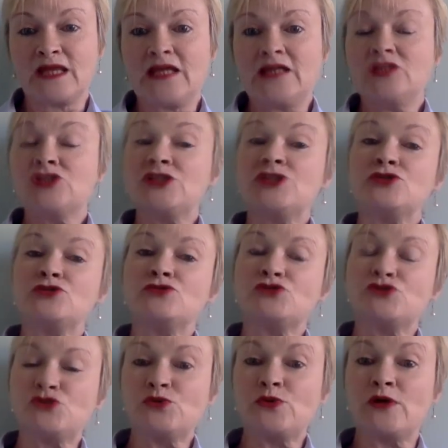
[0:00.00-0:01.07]
She took
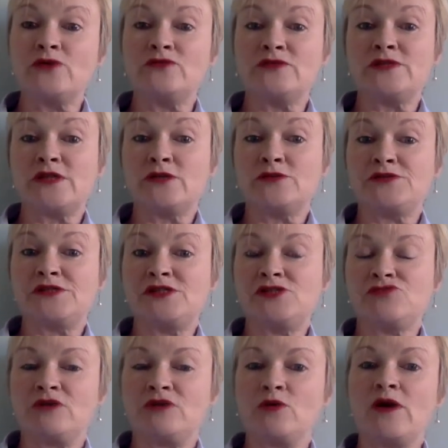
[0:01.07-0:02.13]
2
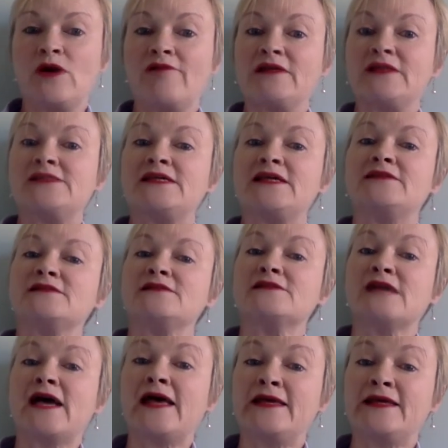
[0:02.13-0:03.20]
overdoses requiring attendance
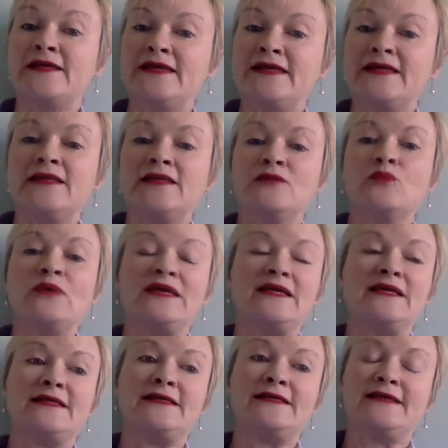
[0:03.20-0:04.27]
at A&E in the
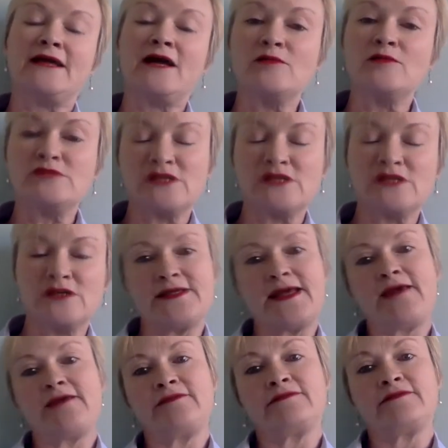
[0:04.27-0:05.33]
week leading up to her
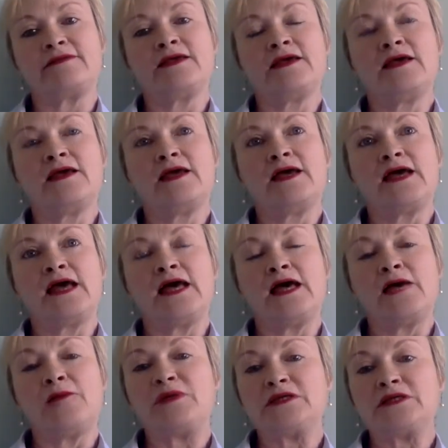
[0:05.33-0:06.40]

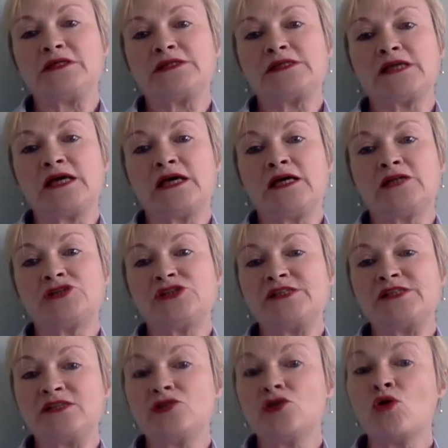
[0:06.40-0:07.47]
death, but she
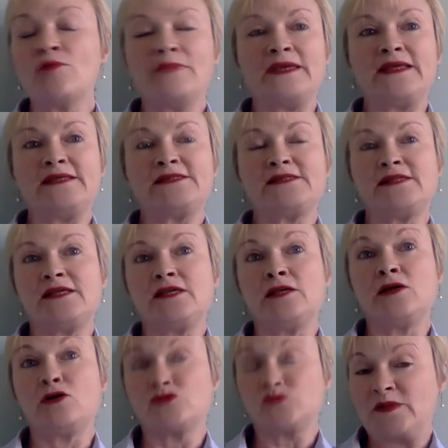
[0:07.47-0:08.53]
did not meet the
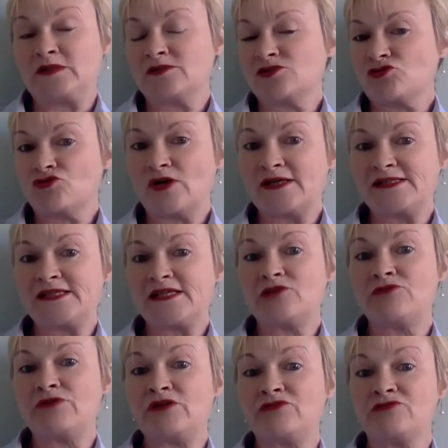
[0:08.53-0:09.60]
hospital's
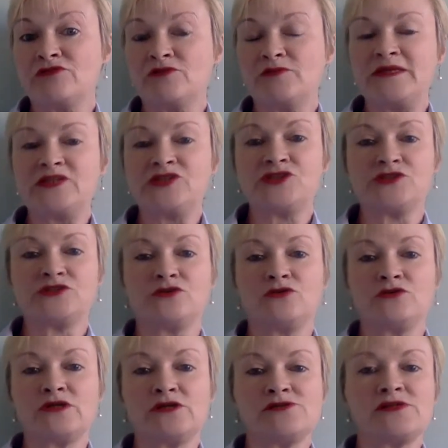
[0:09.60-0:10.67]
criteria for admission
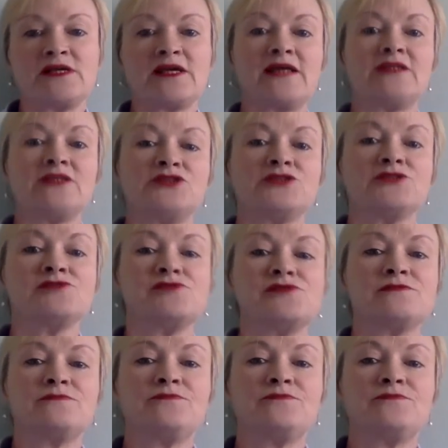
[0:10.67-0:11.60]
on those occasions.